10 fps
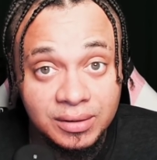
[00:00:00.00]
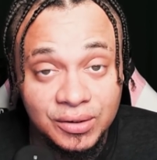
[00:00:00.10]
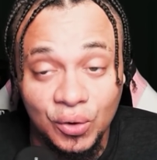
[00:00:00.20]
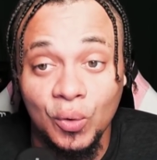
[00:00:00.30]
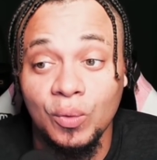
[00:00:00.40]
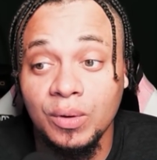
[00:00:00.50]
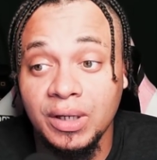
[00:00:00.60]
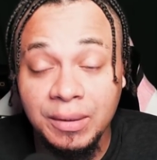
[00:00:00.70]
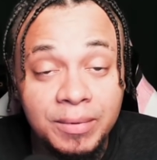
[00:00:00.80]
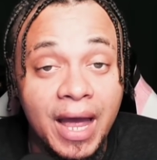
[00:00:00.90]
So
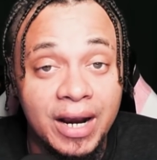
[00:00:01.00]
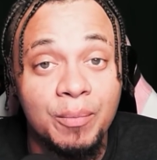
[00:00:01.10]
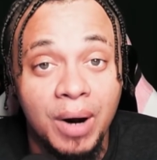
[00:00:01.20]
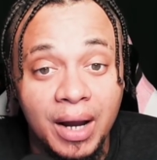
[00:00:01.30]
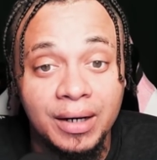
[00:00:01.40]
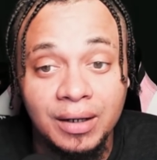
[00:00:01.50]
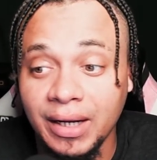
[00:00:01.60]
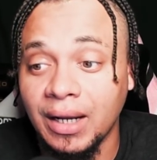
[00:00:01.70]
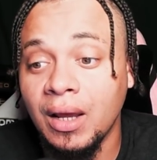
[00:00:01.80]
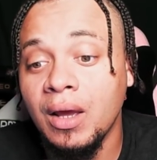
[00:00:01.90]
keep that in mind.
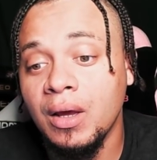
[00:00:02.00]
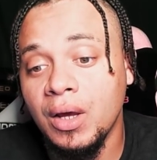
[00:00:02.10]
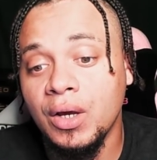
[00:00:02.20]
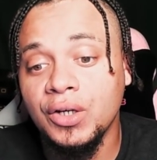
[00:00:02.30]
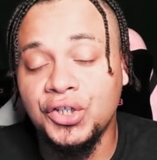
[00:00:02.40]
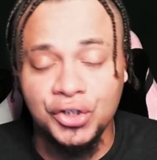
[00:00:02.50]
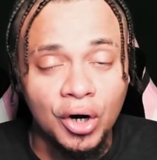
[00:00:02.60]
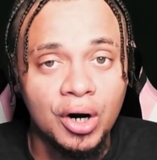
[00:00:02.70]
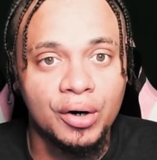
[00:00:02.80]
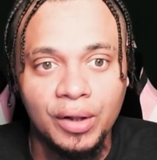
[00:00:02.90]
Like,
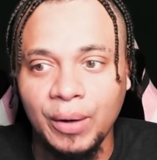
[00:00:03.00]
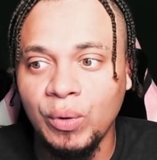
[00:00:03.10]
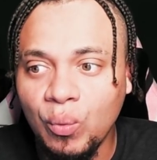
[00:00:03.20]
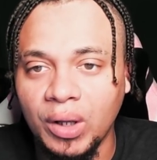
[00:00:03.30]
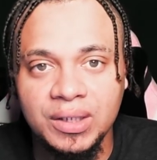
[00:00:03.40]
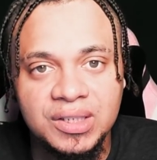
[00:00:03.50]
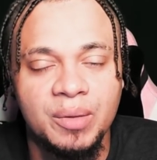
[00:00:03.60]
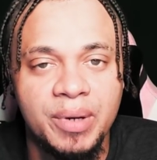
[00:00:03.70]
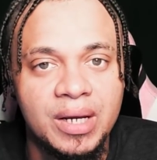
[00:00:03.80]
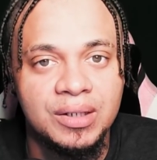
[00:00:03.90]
sure, like, we want this to
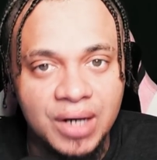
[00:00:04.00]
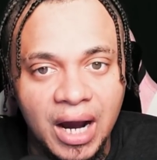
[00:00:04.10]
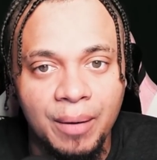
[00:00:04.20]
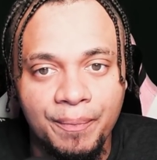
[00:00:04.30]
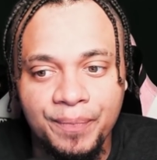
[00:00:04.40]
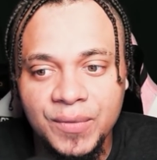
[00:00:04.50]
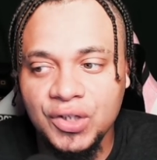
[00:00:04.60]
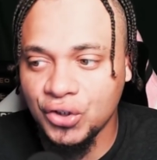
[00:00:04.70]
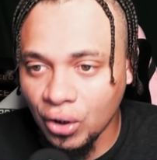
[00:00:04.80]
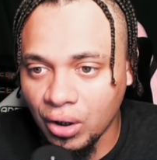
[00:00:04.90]
be a job.
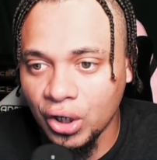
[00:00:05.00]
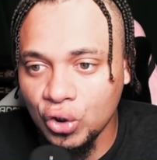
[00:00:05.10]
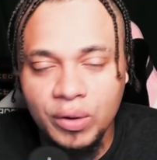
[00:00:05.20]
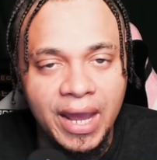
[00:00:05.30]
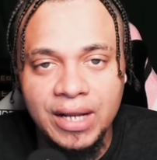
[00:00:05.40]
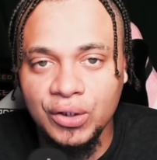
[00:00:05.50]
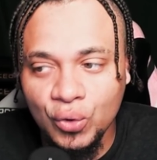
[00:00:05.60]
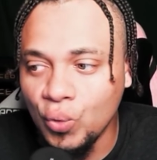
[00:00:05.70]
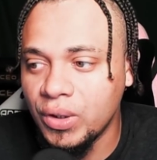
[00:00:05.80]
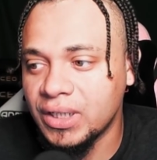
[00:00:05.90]
Sure, you can't
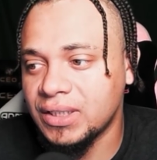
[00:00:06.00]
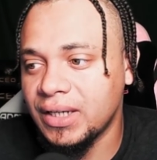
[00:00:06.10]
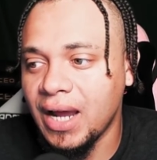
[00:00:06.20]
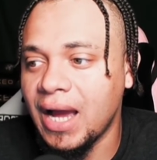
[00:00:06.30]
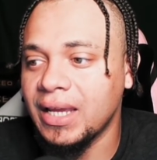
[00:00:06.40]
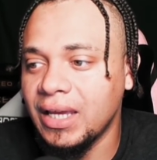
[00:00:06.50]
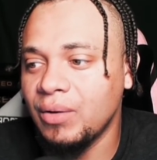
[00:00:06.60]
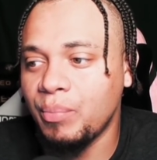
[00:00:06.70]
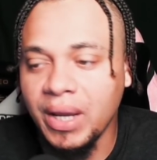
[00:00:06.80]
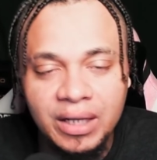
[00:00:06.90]
do this and not get
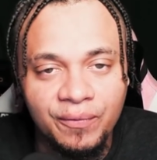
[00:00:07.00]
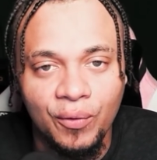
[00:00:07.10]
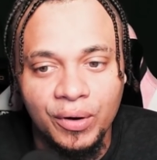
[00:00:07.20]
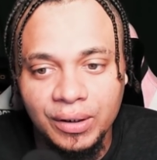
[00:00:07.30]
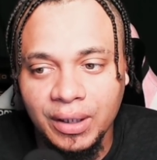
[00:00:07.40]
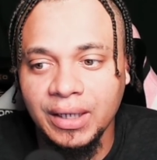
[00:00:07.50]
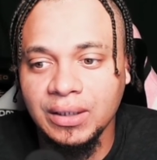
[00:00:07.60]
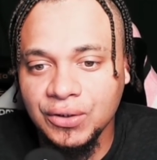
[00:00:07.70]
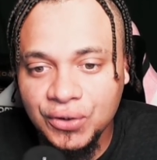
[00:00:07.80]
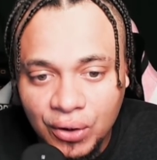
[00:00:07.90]
paid for it. Like,
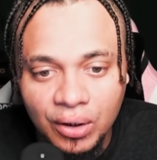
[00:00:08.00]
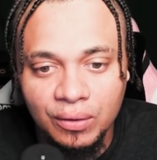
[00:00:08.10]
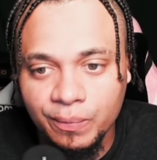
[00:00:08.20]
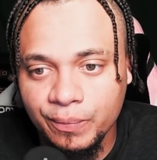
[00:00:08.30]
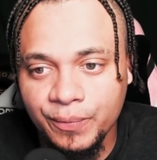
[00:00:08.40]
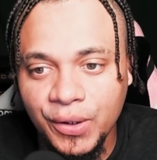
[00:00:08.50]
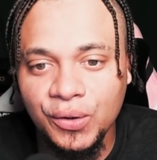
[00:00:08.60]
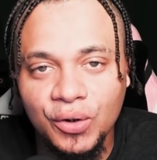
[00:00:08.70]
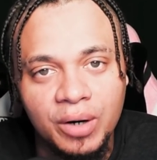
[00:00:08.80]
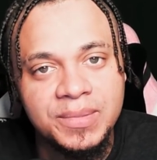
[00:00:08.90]
sure.
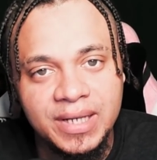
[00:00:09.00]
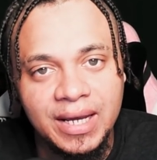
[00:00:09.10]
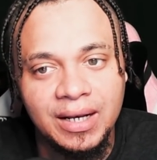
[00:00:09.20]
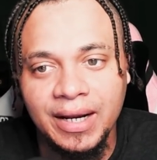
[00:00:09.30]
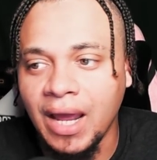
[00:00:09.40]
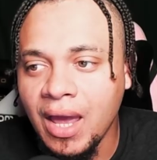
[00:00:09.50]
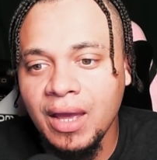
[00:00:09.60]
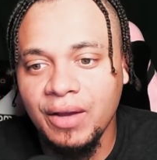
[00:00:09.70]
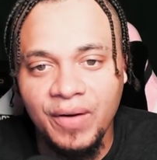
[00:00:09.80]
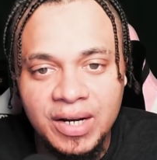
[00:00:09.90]
You know what I'm saying? Like,
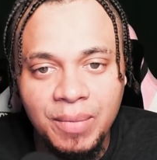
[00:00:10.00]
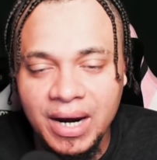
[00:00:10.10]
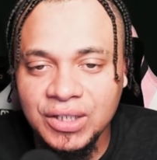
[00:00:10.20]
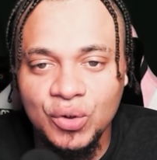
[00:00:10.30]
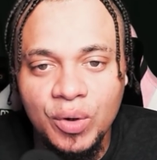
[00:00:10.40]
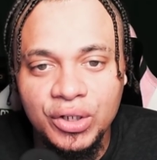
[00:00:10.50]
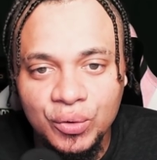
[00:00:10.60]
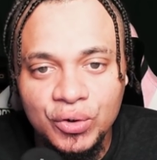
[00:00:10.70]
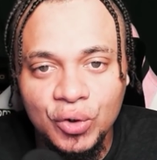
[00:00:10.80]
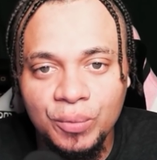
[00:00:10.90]
if anybody's doing
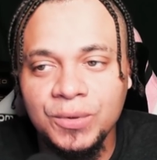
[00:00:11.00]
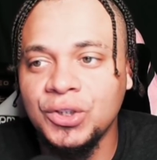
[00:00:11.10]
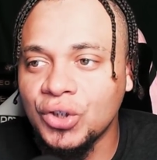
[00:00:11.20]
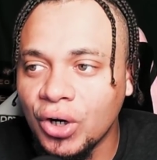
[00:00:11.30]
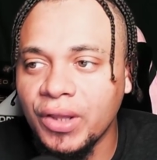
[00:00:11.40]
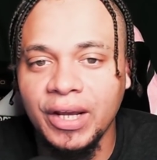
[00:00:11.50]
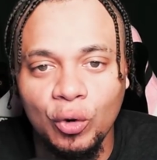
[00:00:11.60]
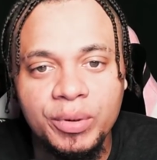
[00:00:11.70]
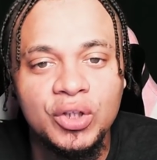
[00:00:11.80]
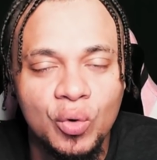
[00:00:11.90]
YouTube, sure, they'll
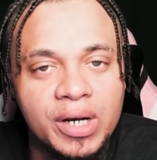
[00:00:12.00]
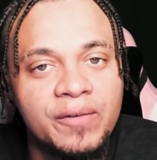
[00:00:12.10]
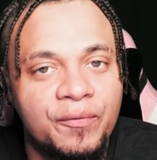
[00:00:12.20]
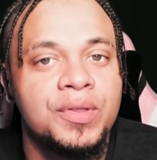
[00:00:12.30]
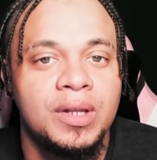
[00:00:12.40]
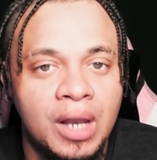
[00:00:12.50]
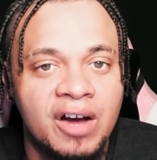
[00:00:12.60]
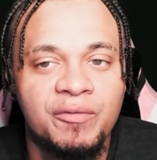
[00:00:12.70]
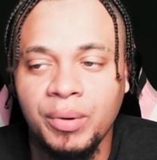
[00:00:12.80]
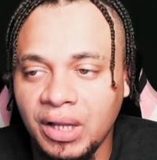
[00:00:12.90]
be doing it for the
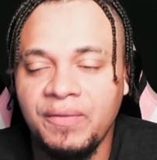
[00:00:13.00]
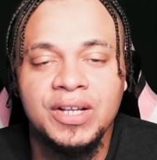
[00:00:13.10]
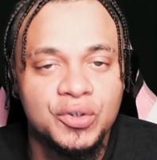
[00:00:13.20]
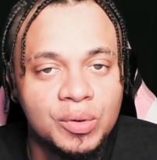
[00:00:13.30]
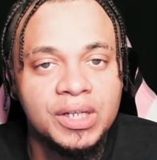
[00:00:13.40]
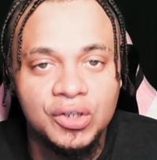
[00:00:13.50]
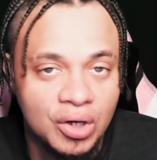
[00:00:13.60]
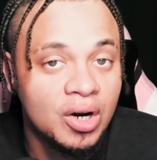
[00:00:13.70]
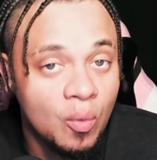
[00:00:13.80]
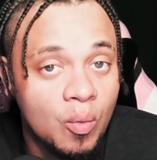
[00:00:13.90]
love, but eventually you're
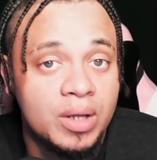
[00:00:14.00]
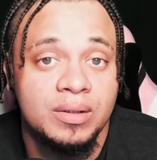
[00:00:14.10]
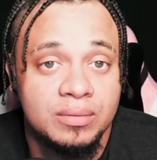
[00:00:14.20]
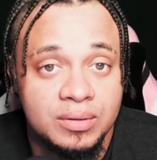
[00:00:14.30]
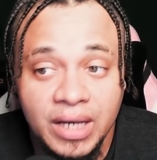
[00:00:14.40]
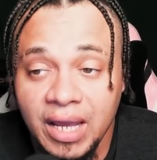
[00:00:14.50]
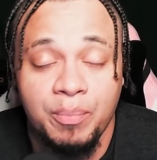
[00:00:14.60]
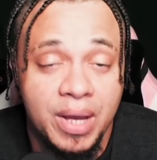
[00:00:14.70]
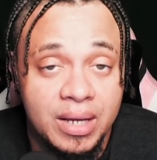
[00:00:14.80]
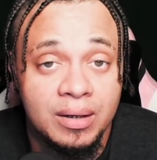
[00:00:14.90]
going to want to get
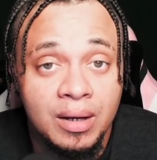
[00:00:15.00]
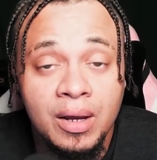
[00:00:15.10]
paid,